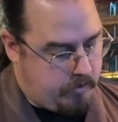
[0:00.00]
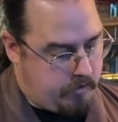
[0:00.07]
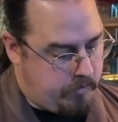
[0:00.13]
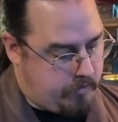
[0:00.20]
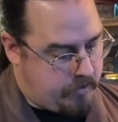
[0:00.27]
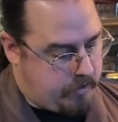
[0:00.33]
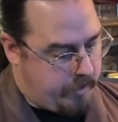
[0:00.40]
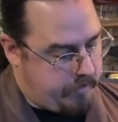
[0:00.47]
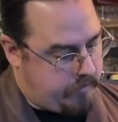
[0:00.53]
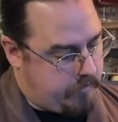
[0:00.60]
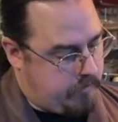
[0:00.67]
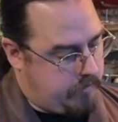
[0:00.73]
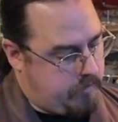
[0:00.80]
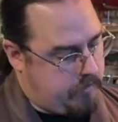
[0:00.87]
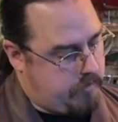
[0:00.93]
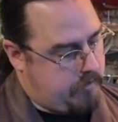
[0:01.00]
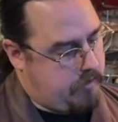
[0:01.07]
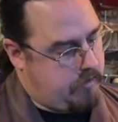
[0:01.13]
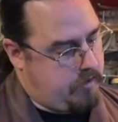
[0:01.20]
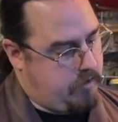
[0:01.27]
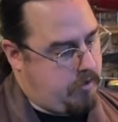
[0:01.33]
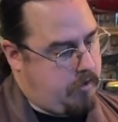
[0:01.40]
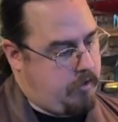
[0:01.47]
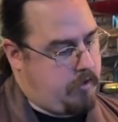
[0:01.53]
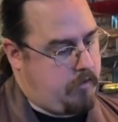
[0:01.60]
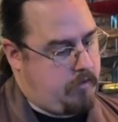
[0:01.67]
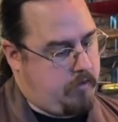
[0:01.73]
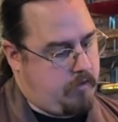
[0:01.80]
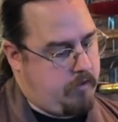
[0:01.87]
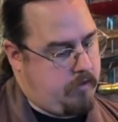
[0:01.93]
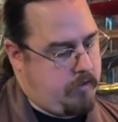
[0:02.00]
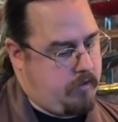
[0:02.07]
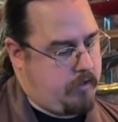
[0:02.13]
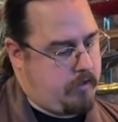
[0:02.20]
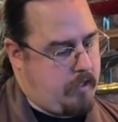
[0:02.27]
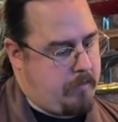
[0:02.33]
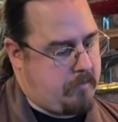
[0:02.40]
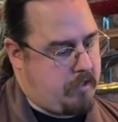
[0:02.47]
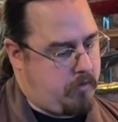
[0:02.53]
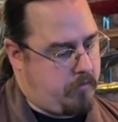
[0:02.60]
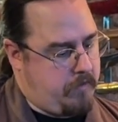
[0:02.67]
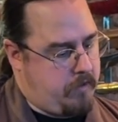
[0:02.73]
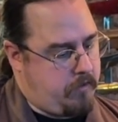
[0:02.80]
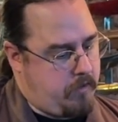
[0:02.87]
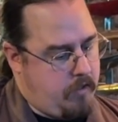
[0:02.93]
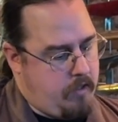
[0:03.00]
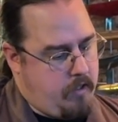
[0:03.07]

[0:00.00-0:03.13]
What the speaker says: sight literally comes out of it.